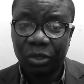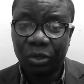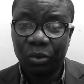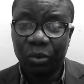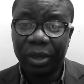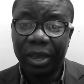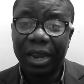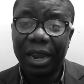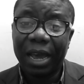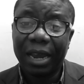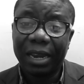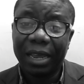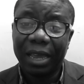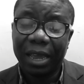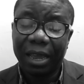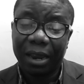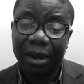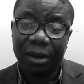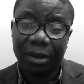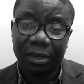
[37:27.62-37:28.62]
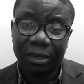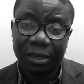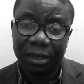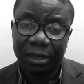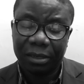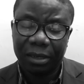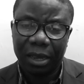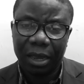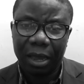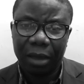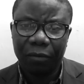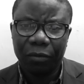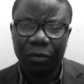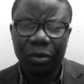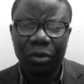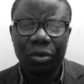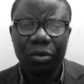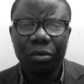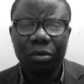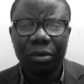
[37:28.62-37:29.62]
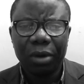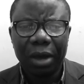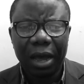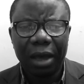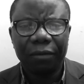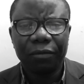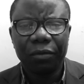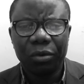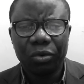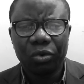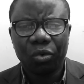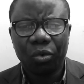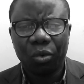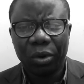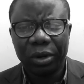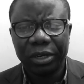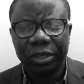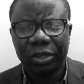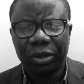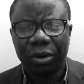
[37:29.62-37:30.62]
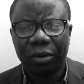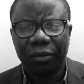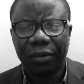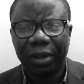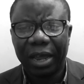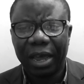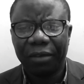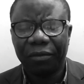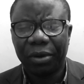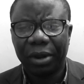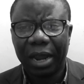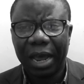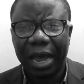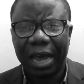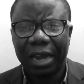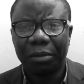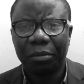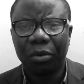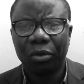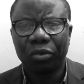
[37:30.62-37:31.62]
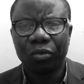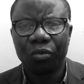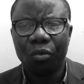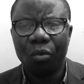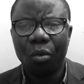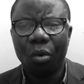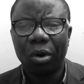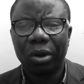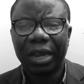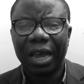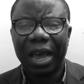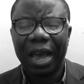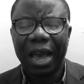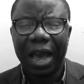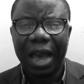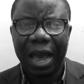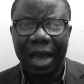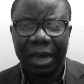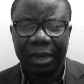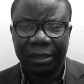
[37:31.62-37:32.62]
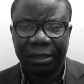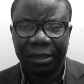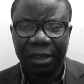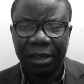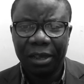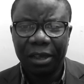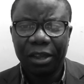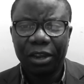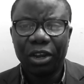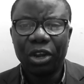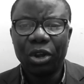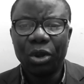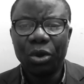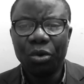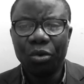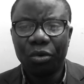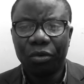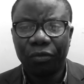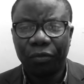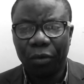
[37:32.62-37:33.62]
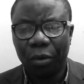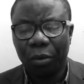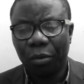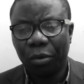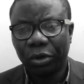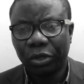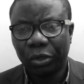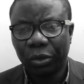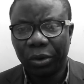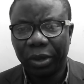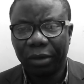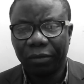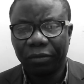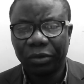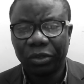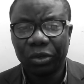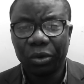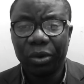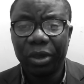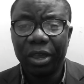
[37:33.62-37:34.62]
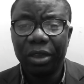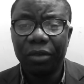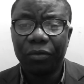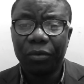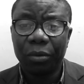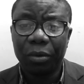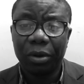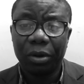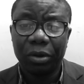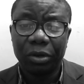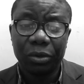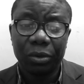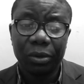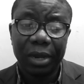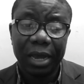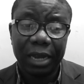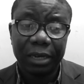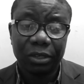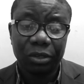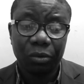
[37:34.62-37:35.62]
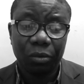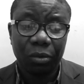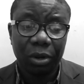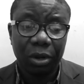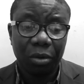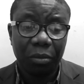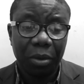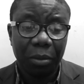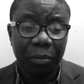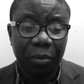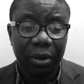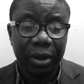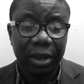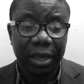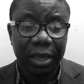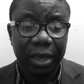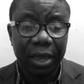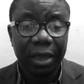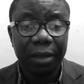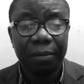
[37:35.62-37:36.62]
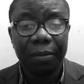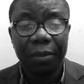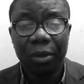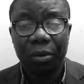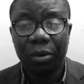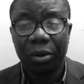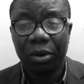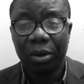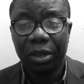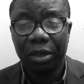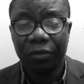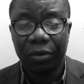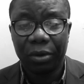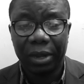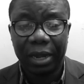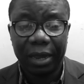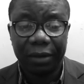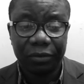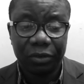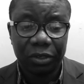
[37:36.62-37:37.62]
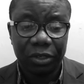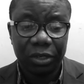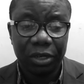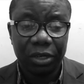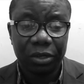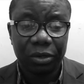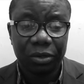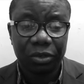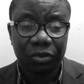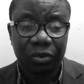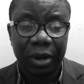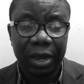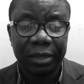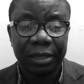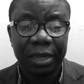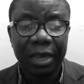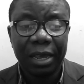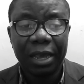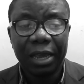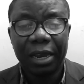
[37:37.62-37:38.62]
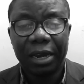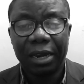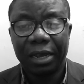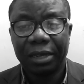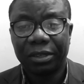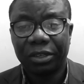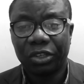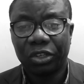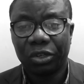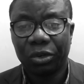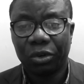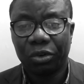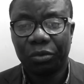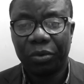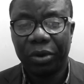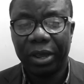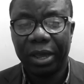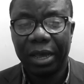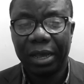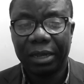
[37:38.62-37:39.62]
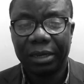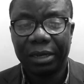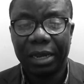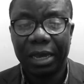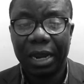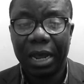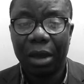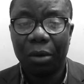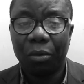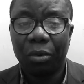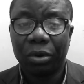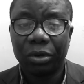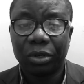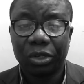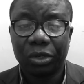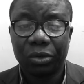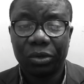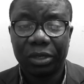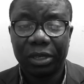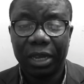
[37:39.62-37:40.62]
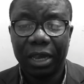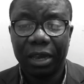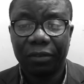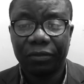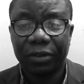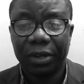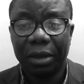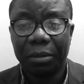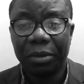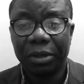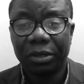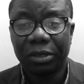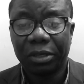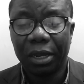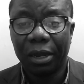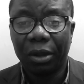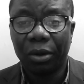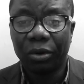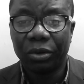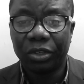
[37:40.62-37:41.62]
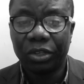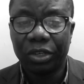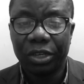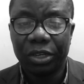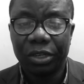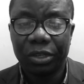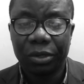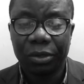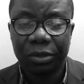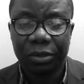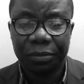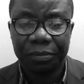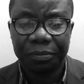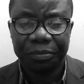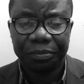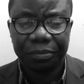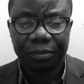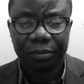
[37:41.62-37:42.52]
to get an inheritance in heaven? You have good quality of life on earth, but work hard. Look forward to heaven. So if you want to do that, you want to be born again, you want to give your life to Jesus Christ, it's a short prayer that I want you to say after me. Say, Lord Jesus,